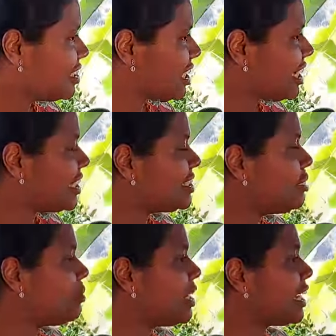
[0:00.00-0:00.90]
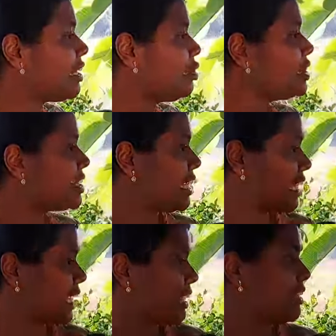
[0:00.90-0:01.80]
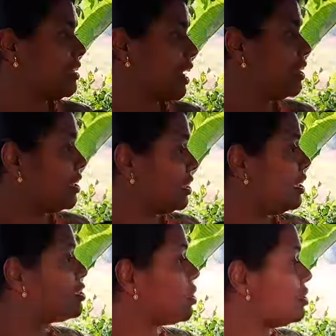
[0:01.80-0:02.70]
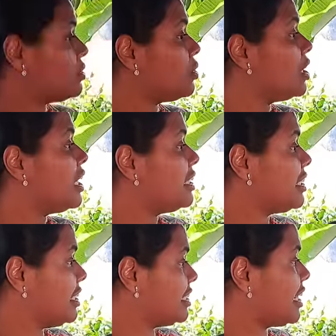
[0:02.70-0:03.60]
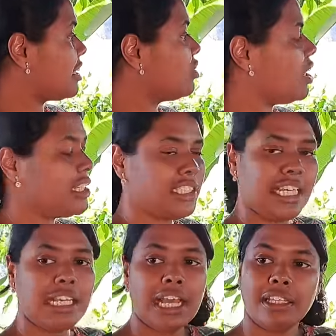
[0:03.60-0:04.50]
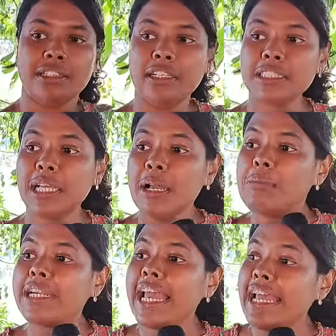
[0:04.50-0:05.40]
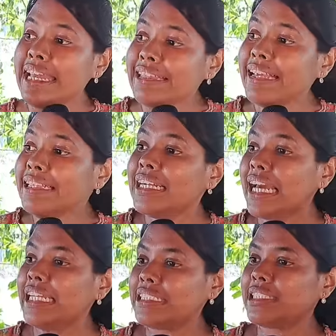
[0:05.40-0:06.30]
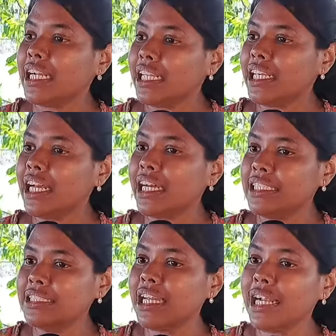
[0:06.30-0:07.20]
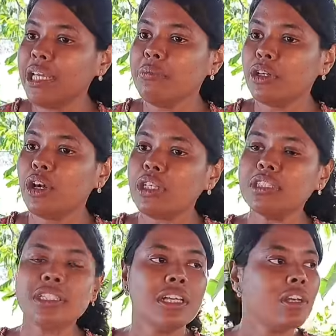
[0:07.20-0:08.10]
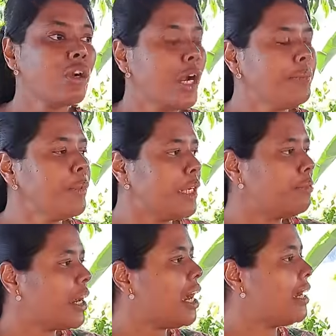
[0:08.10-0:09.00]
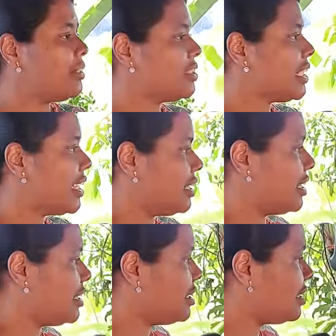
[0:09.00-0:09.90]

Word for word: It doesn't mean I don't study anything. There are other things also. There is technology and other things. But anything that I study, I study because God put in my heart to study it.